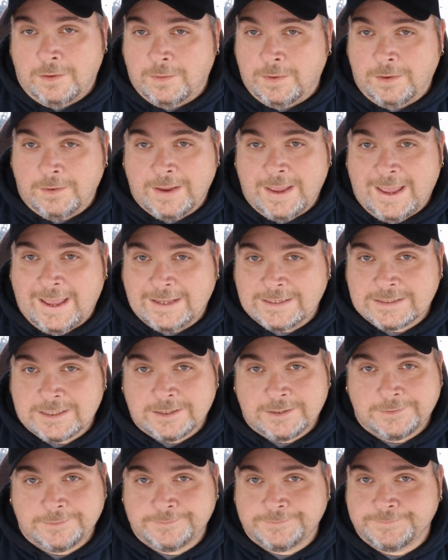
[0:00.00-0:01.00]
do? Well,
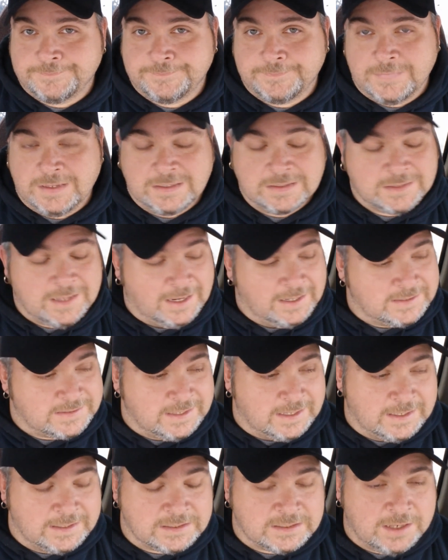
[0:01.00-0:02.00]
guys, just like I
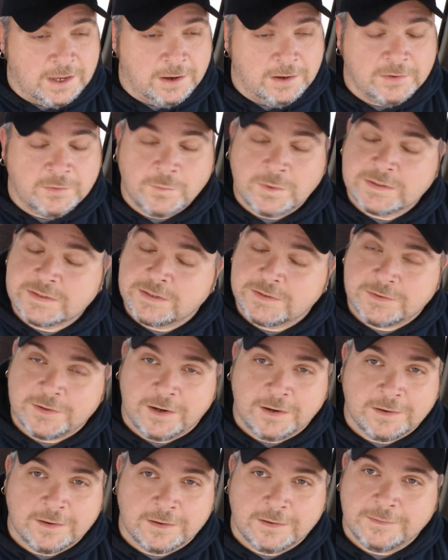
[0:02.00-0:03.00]
said, it's Tony Twisted
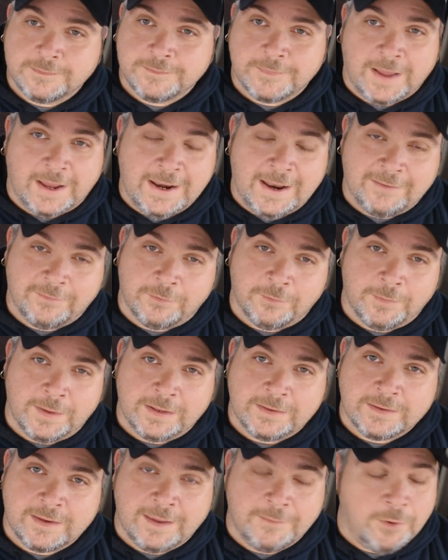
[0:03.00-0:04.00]
Trucker. I never
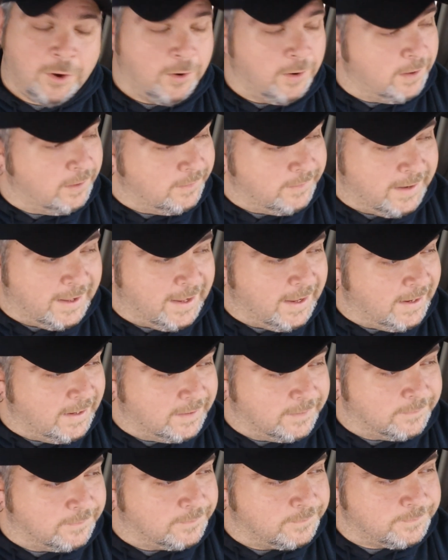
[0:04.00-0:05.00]
meant to come on here today
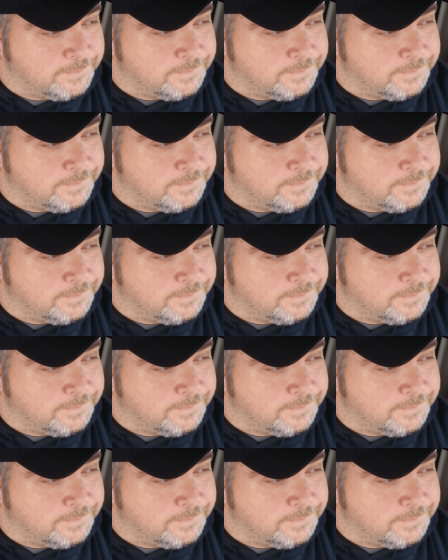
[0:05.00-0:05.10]
and